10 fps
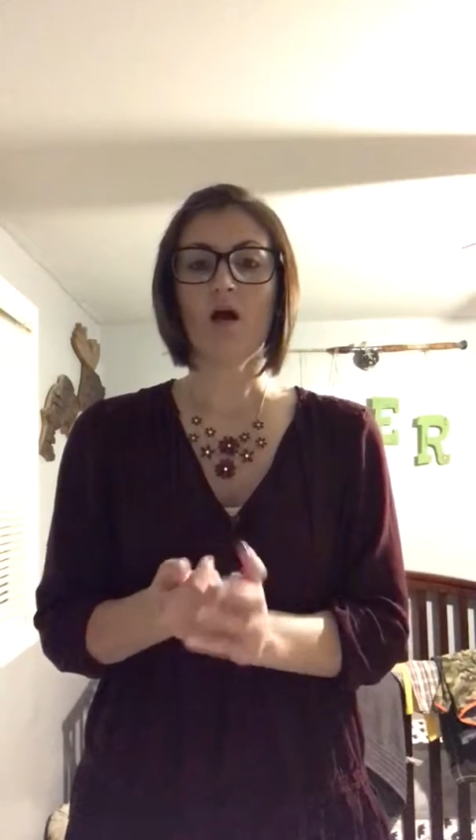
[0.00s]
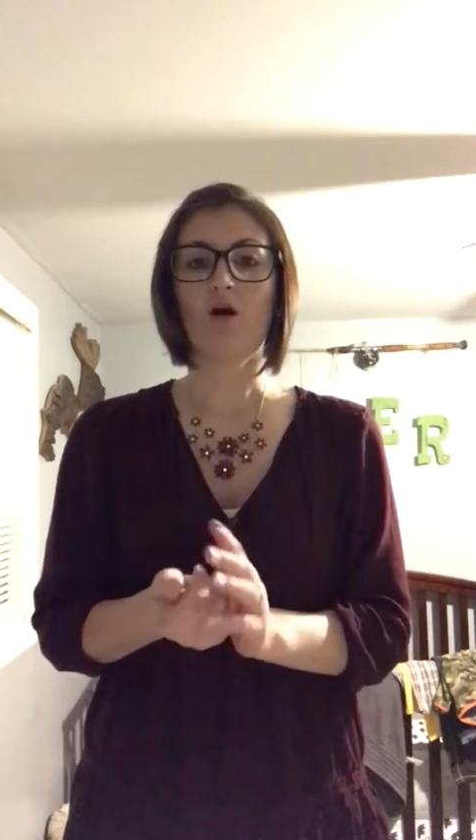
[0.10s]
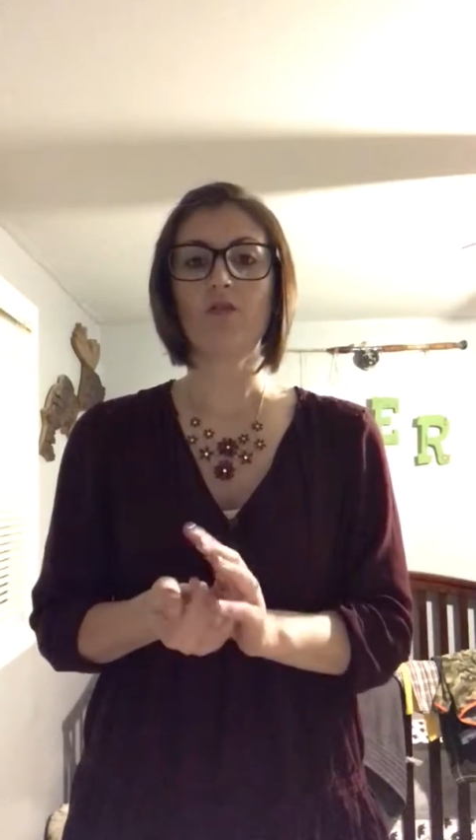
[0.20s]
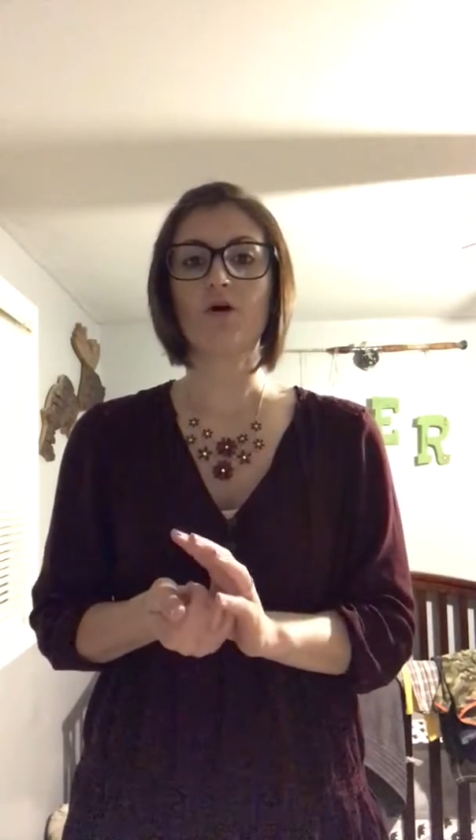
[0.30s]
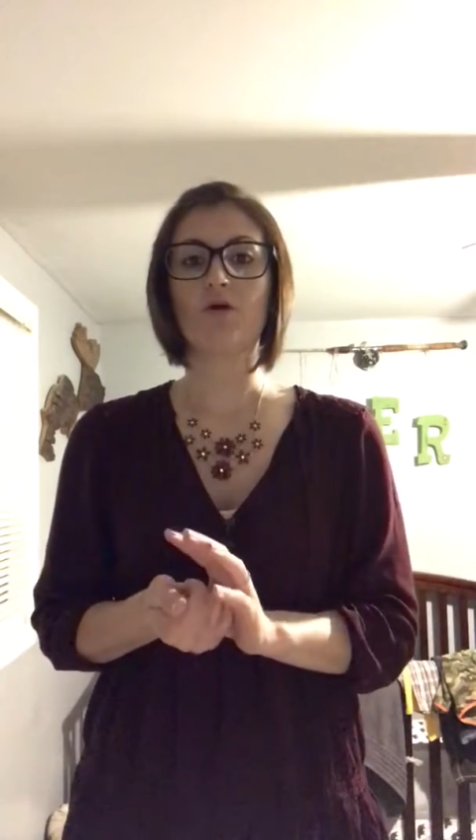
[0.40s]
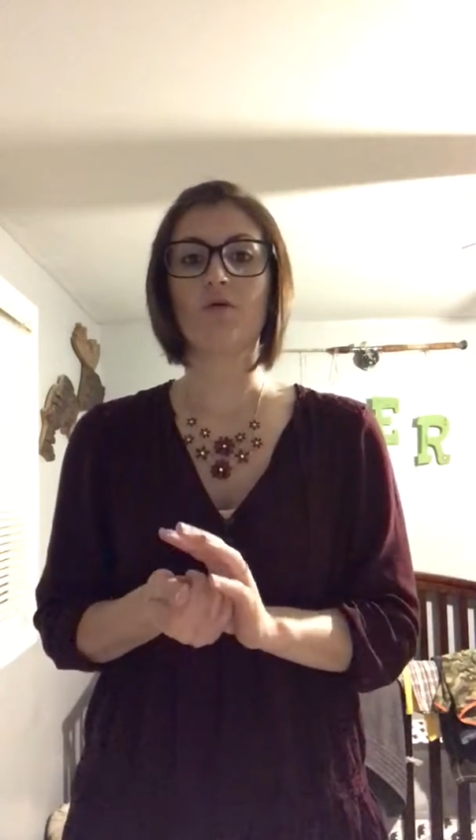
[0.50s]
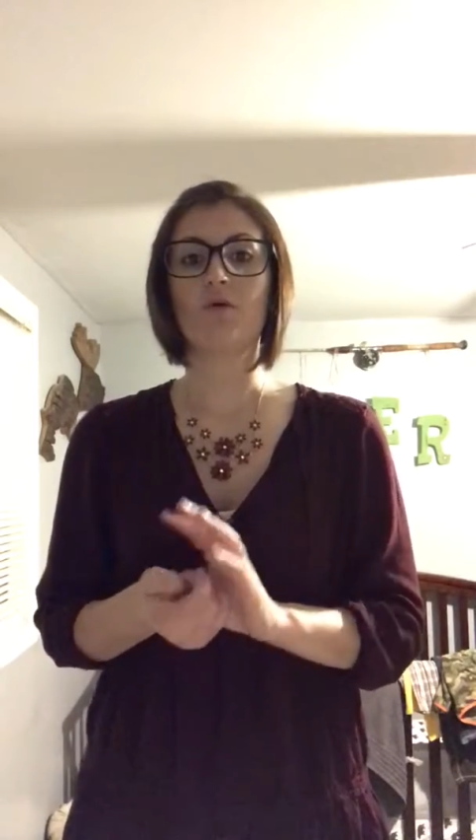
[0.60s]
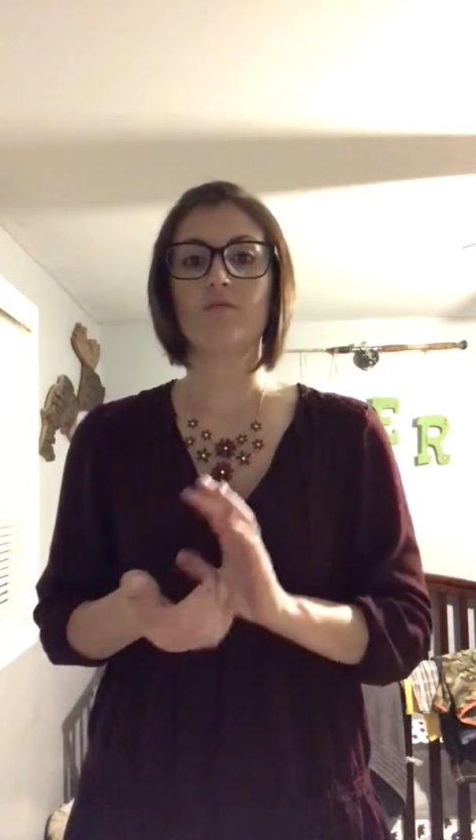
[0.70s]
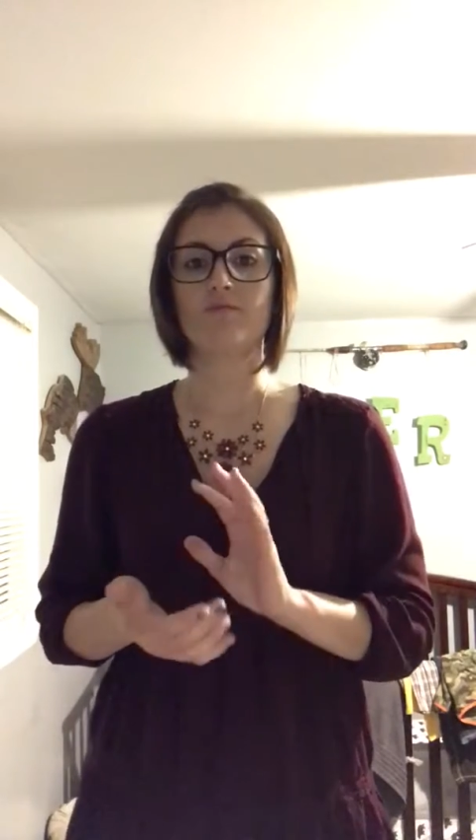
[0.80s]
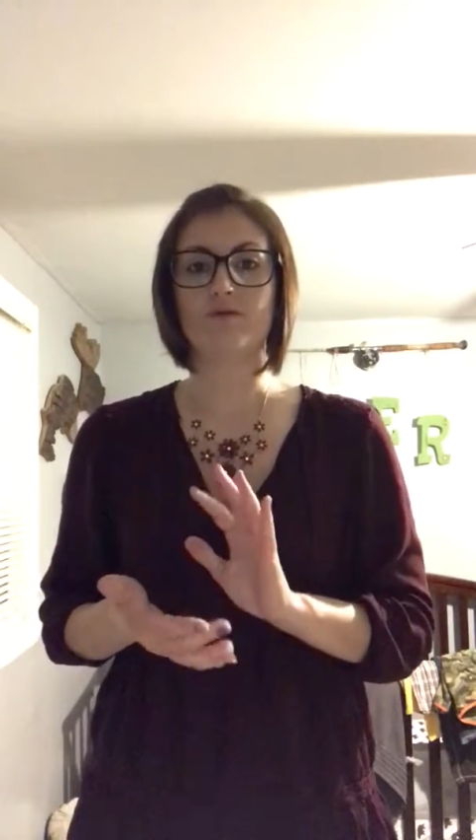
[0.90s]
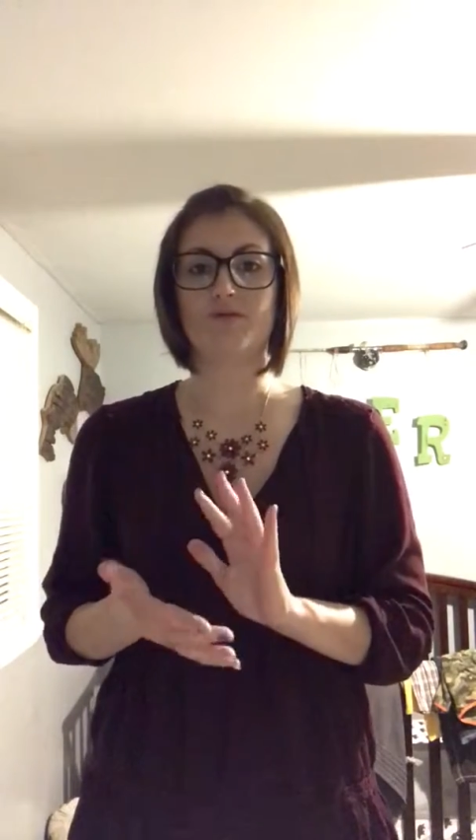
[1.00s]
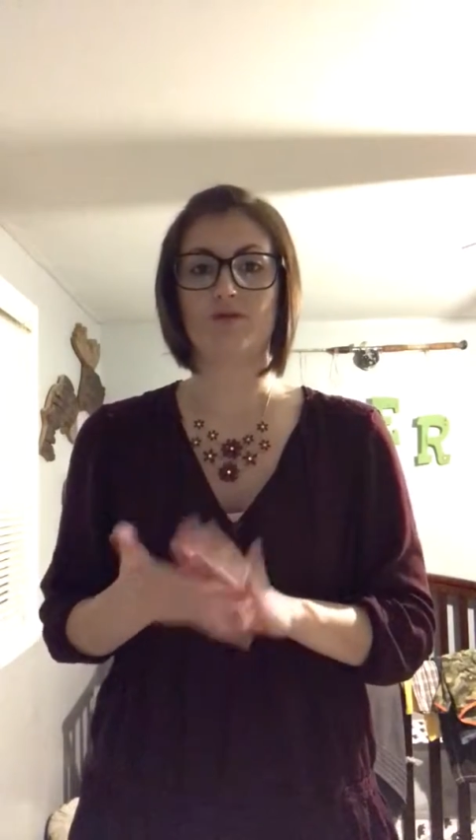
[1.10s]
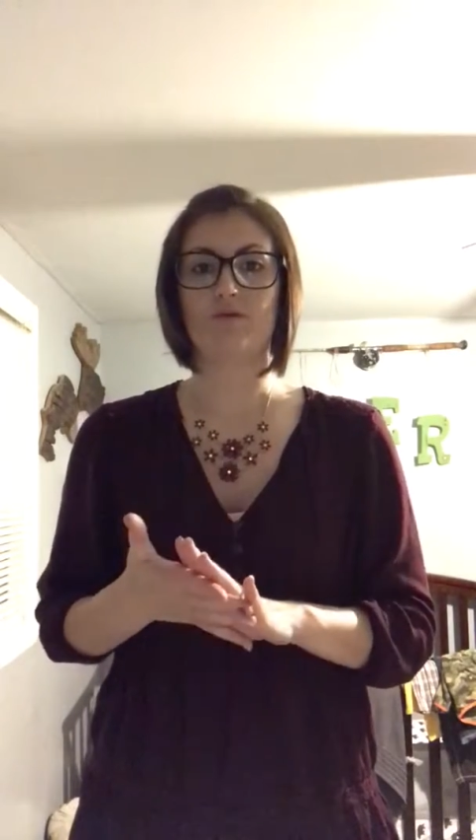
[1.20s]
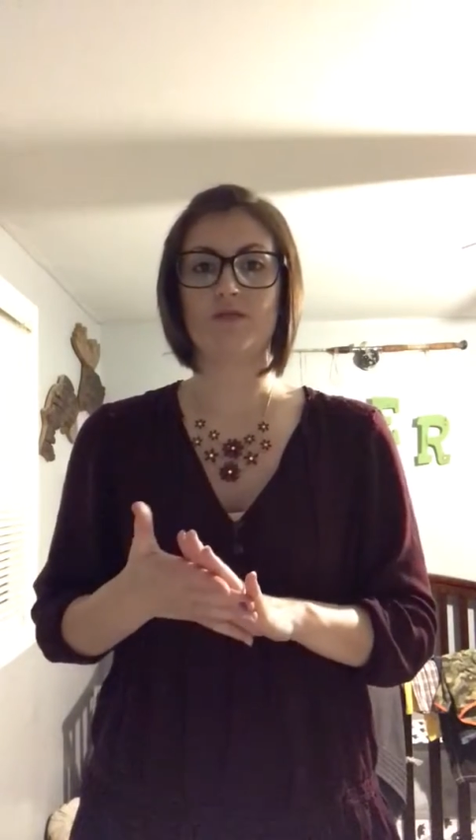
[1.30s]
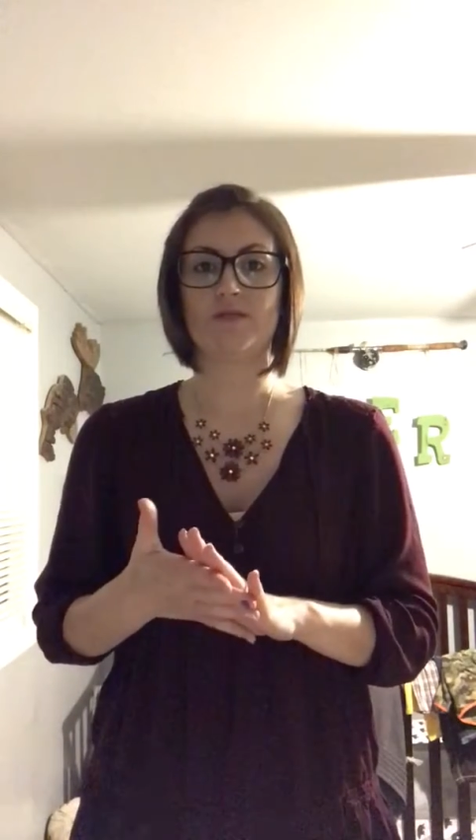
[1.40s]
Although
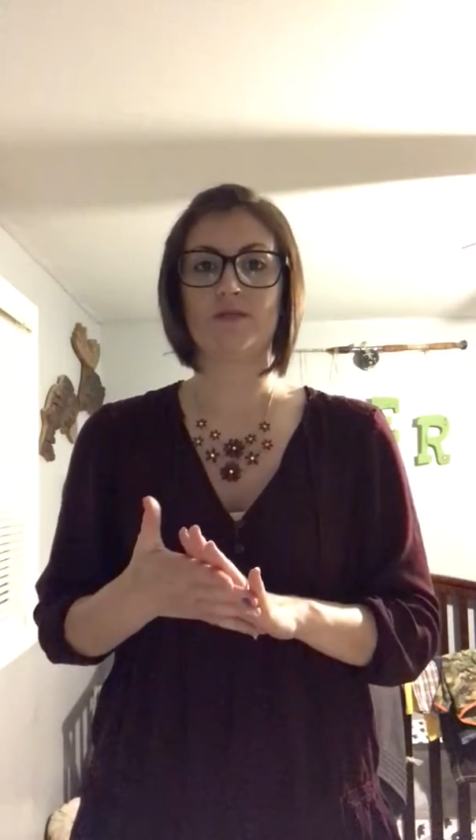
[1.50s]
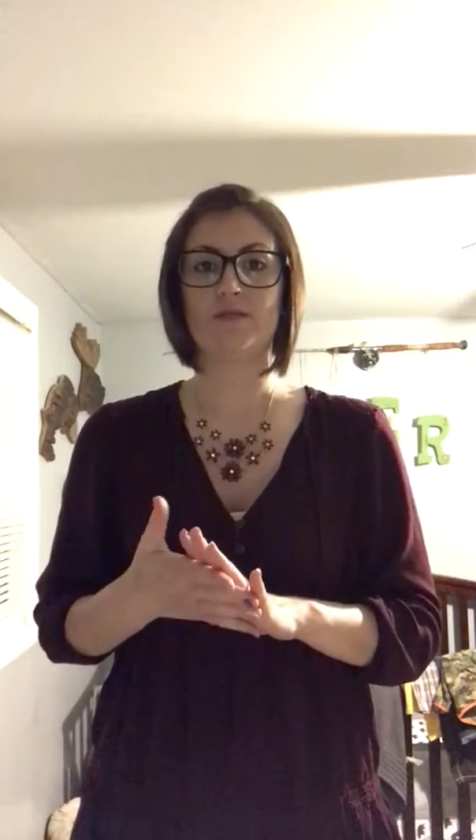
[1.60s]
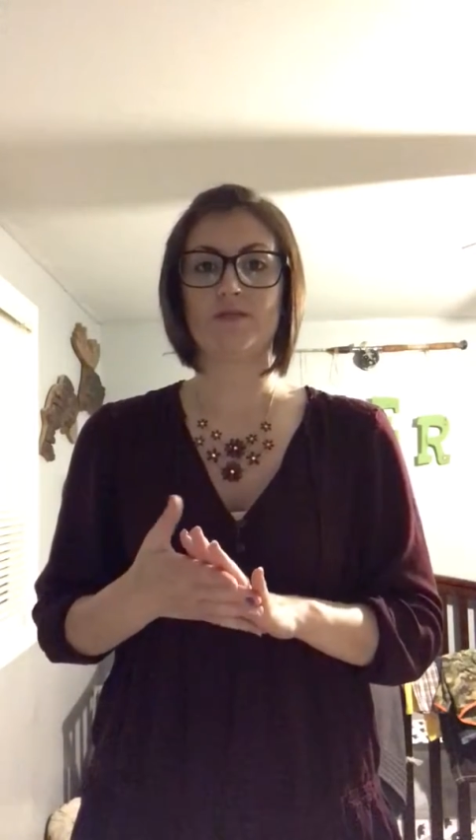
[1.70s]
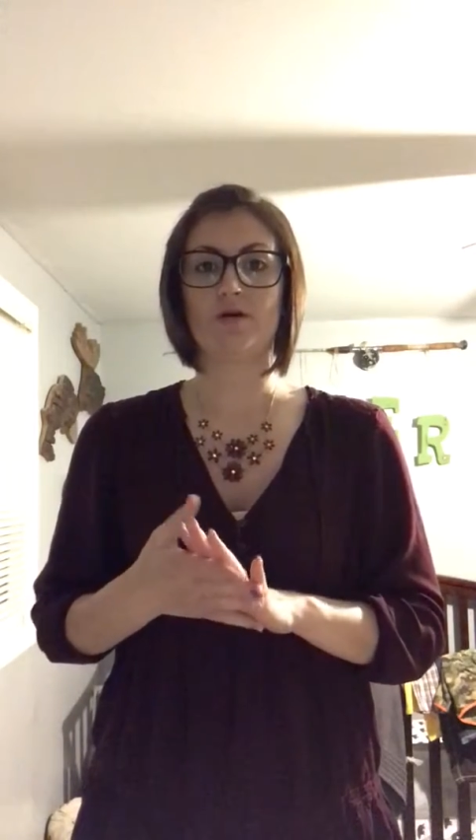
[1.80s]
Mr. President